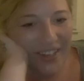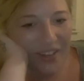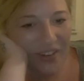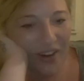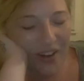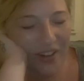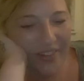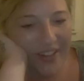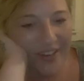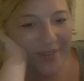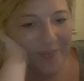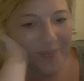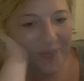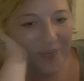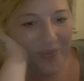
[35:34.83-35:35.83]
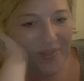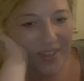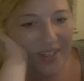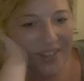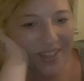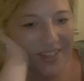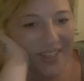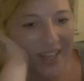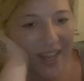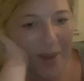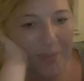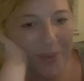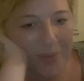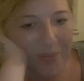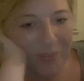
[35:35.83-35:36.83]
Northern.
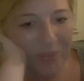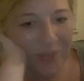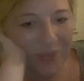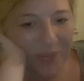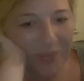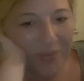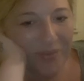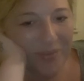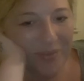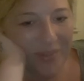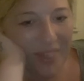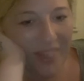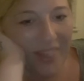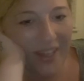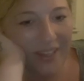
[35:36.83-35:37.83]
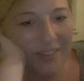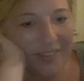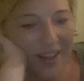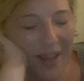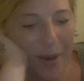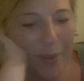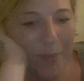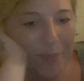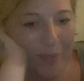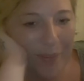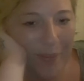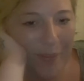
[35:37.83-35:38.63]
Yep. That I am.